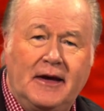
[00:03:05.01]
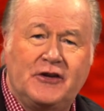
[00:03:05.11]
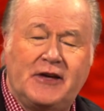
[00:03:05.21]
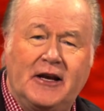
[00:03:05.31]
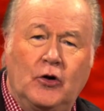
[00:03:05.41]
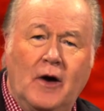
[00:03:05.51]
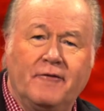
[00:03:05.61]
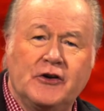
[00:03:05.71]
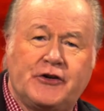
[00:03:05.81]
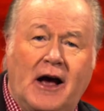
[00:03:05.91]
He said,
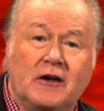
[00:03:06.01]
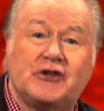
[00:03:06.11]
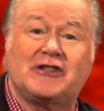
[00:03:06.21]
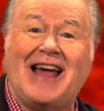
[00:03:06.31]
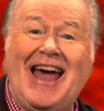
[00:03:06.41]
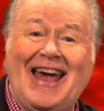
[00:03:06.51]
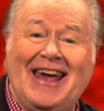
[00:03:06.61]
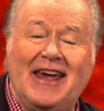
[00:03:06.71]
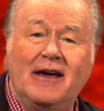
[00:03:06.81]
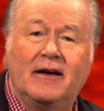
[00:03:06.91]
Whoever shall
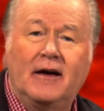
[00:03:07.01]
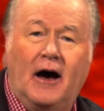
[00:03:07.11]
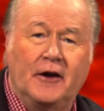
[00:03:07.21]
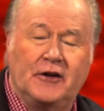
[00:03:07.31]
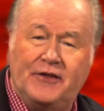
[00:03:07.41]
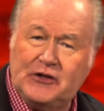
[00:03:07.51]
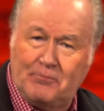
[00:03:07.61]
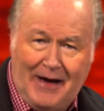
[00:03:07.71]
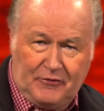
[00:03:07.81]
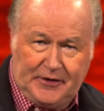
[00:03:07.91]
say unto
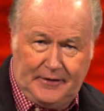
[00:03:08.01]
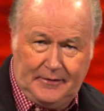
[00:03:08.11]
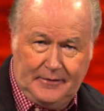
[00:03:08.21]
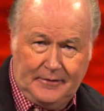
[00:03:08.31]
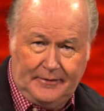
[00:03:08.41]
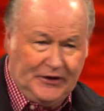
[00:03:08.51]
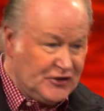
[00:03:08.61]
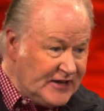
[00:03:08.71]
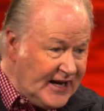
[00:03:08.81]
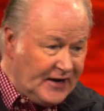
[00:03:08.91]
this mountain,
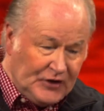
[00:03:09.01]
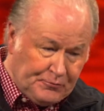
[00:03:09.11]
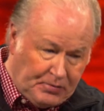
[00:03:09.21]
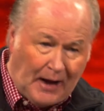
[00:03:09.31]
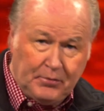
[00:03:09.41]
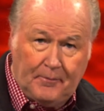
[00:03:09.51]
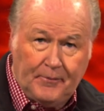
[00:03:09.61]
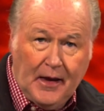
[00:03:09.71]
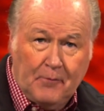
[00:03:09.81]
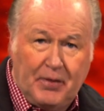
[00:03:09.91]
this need, this problem.